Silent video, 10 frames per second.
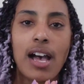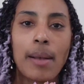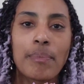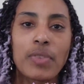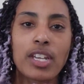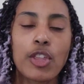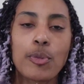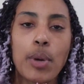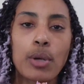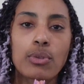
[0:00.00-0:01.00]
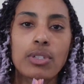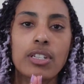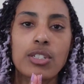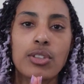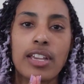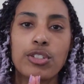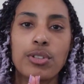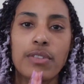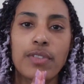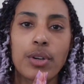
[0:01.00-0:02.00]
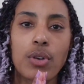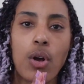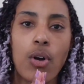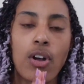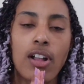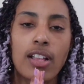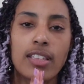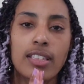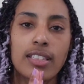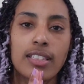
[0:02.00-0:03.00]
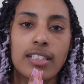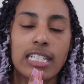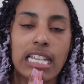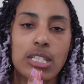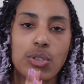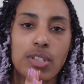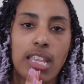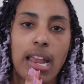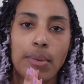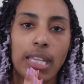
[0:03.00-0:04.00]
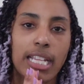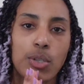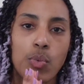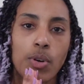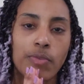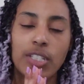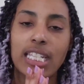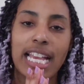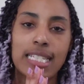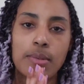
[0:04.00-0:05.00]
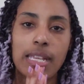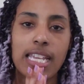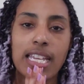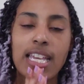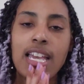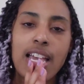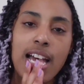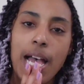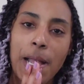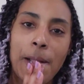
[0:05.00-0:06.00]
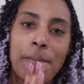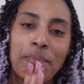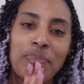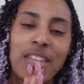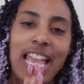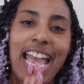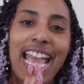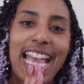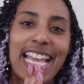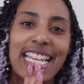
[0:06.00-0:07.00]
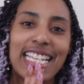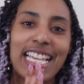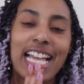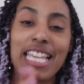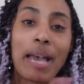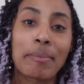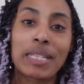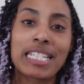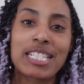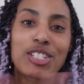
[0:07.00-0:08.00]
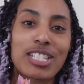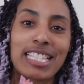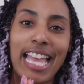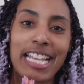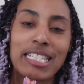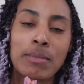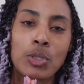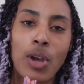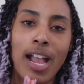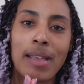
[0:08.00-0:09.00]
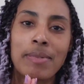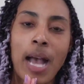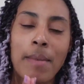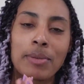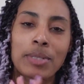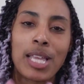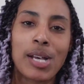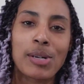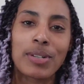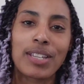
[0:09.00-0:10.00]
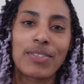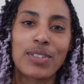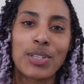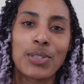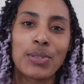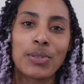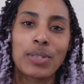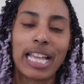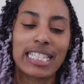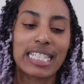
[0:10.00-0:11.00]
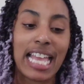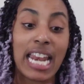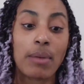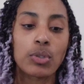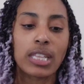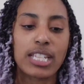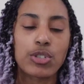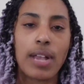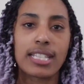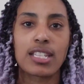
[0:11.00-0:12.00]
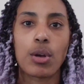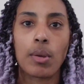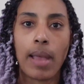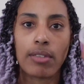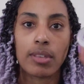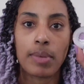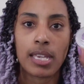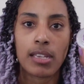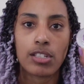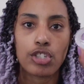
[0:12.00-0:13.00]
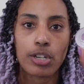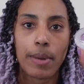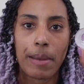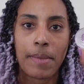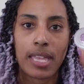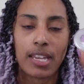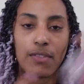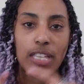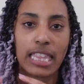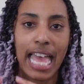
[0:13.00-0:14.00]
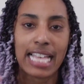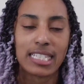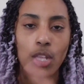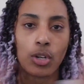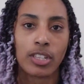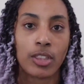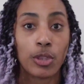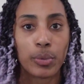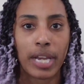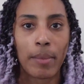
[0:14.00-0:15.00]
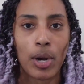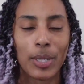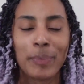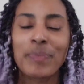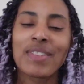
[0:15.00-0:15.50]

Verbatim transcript: um, another post so that you can vote on the testers that I would like to warm for the next week. Um, and yeah, please just like, subscribe, comment below if you like this. And I will let you guys know about the pink sugarberry mint if it lasts longer than the three day mark.